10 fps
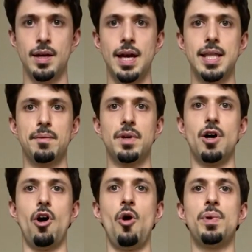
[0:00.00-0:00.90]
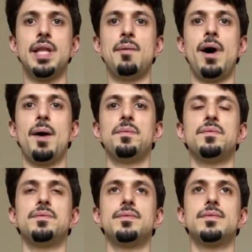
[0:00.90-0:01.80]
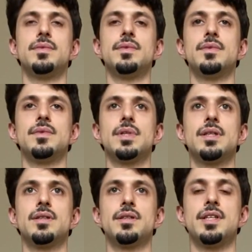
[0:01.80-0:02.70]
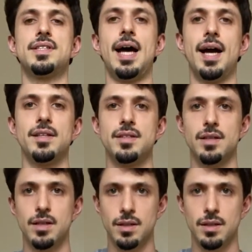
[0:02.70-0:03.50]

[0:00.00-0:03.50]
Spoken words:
and then I'm going to open them up to the sides.